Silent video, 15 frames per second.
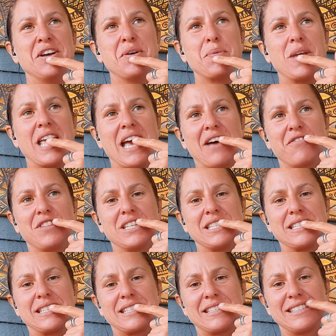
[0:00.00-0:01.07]
We have
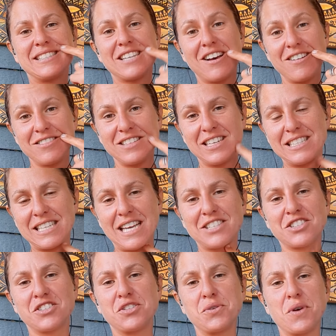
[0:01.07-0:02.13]
this tongue that
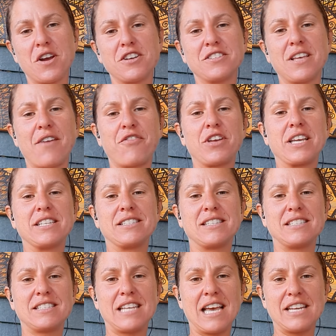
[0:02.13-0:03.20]
attaches to our esophagus
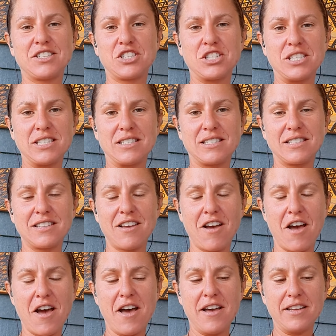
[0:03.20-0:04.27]
that attaches
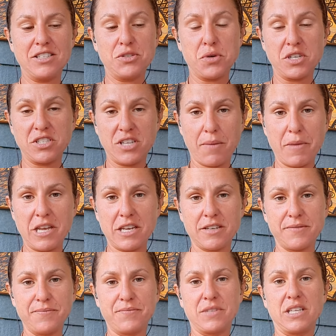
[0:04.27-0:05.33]
to our stomach,
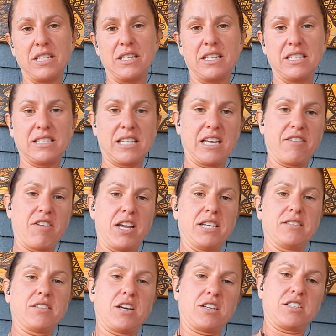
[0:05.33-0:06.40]
and it's like right
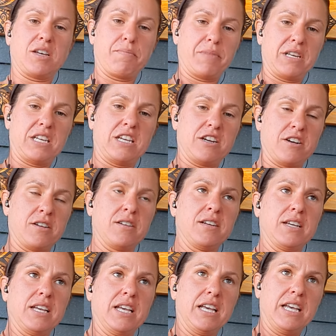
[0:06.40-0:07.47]
tucked up in here,
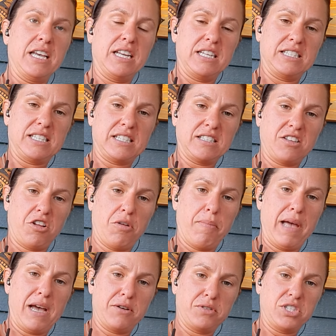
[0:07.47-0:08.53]
and it's this little
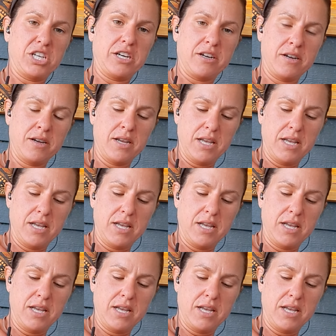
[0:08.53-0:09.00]
pouch here,